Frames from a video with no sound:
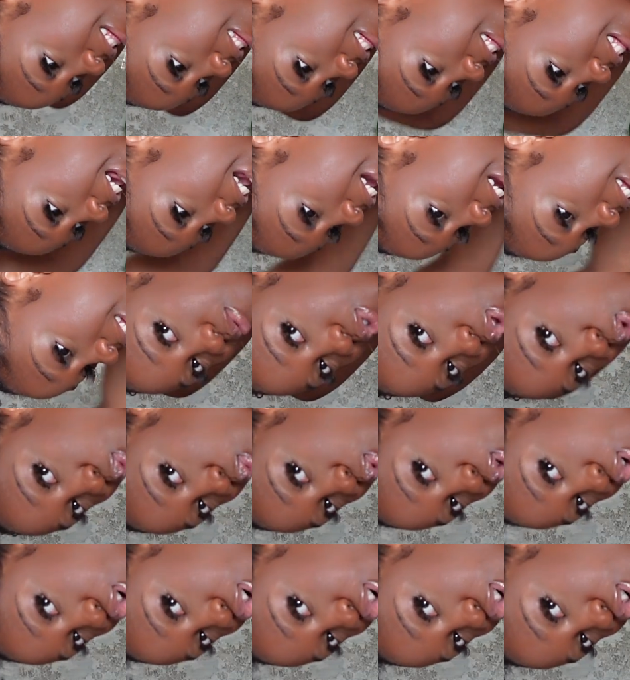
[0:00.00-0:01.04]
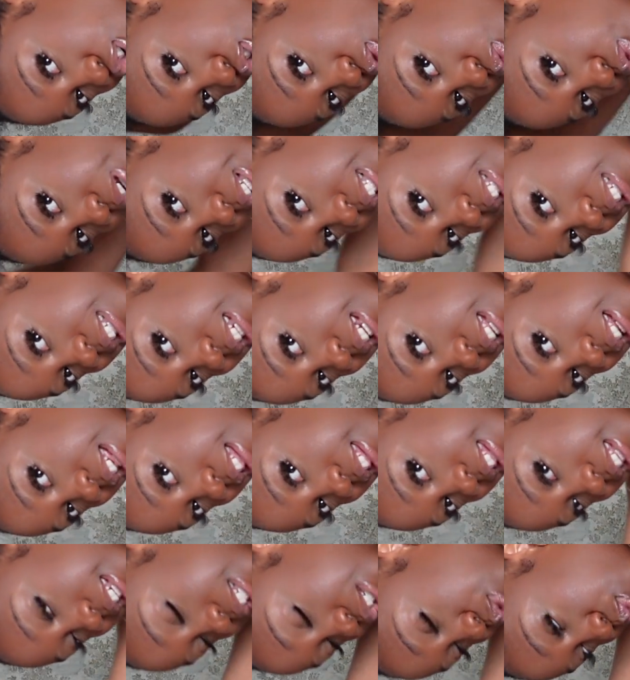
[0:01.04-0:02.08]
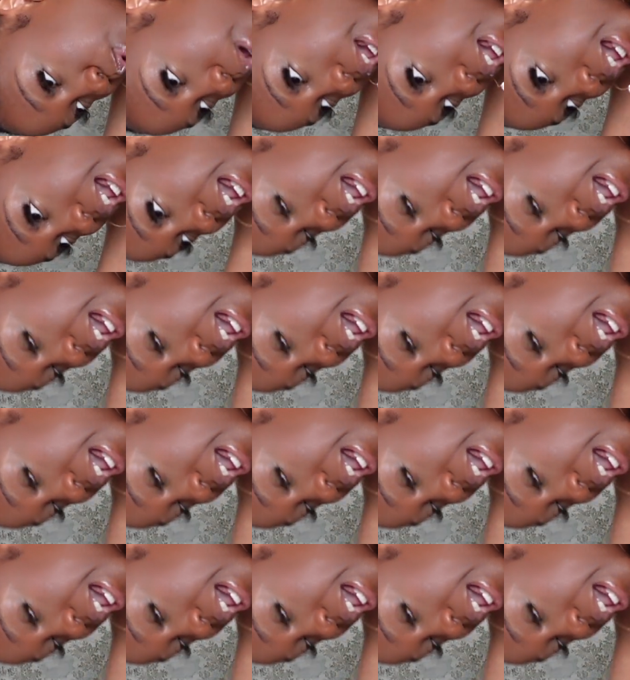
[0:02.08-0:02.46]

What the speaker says: let the water rinse it this way.